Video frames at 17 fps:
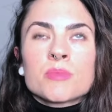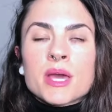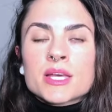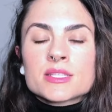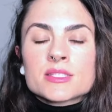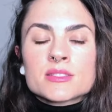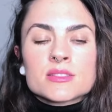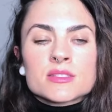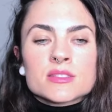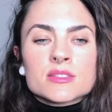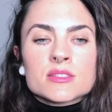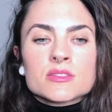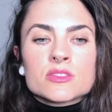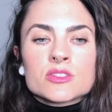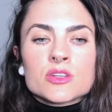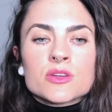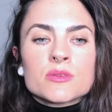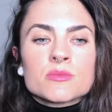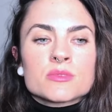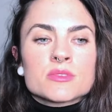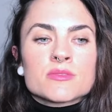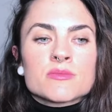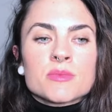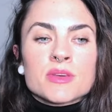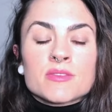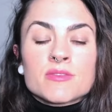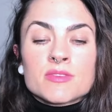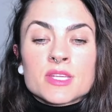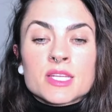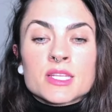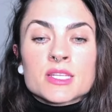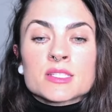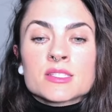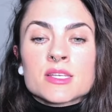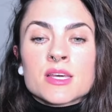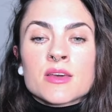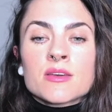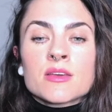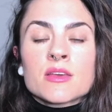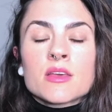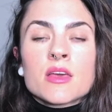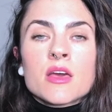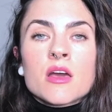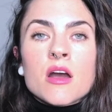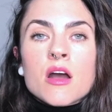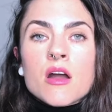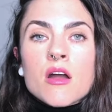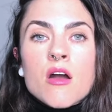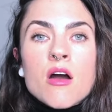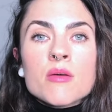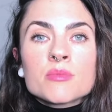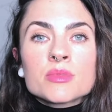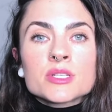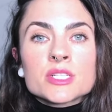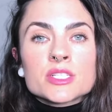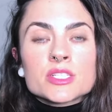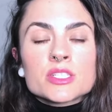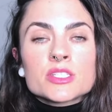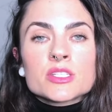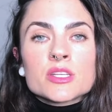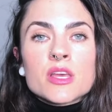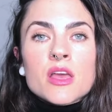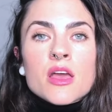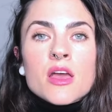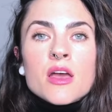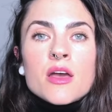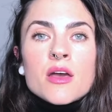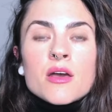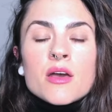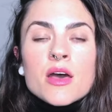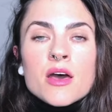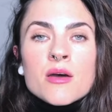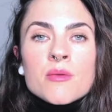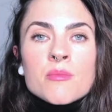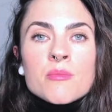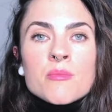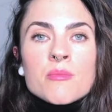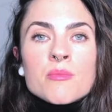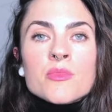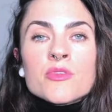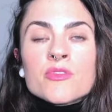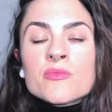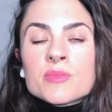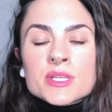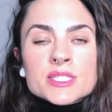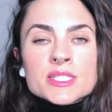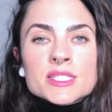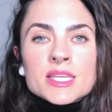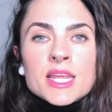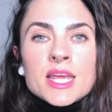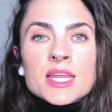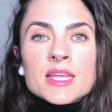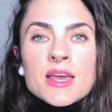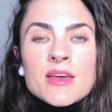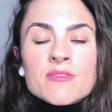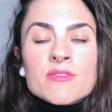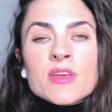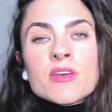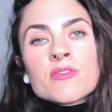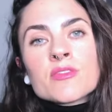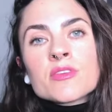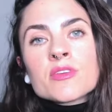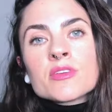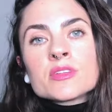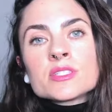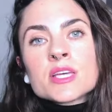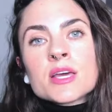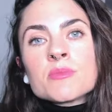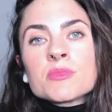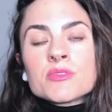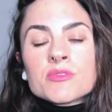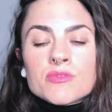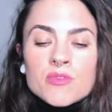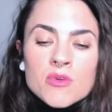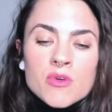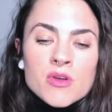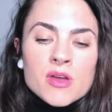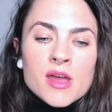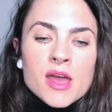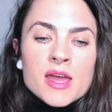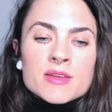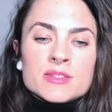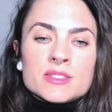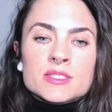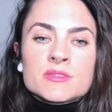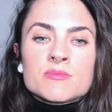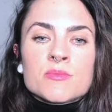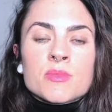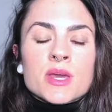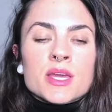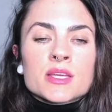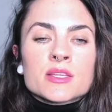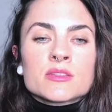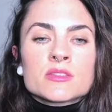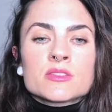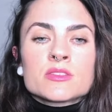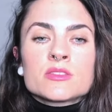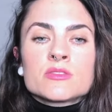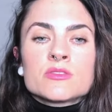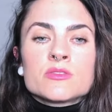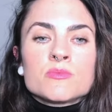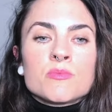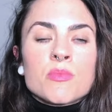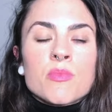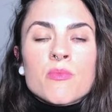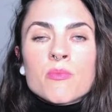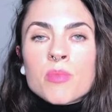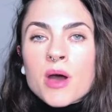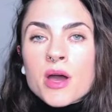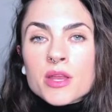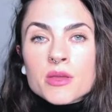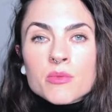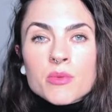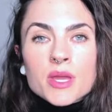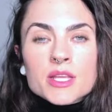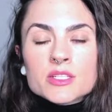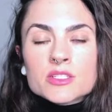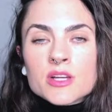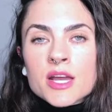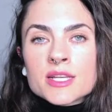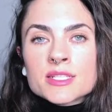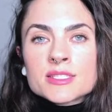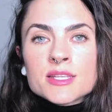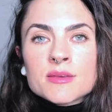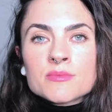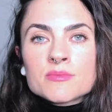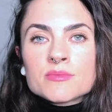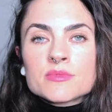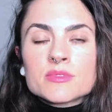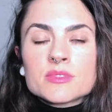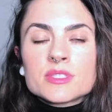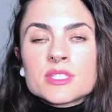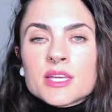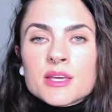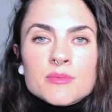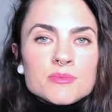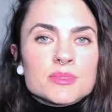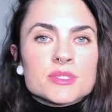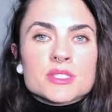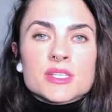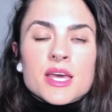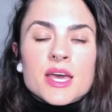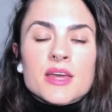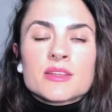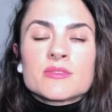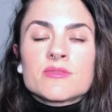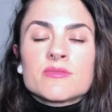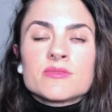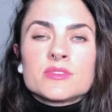bests in terms of my fitness. I accomplished um, movements that I have never done before. I my body weight tricep dips. I've